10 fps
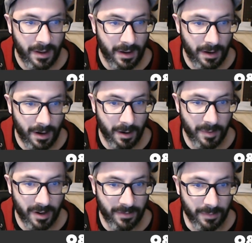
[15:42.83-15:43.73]

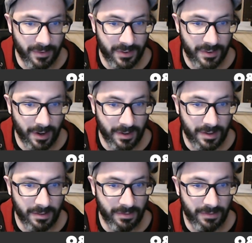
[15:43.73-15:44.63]
armor from start
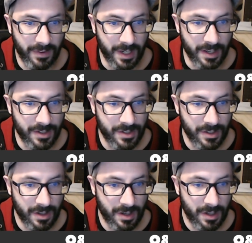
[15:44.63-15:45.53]
to finish.
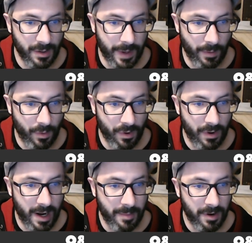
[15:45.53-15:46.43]
All the way.
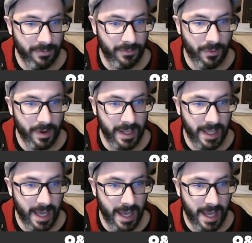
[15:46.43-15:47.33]
Warhammer
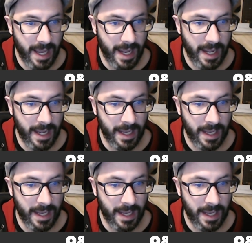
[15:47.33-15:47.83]
40k.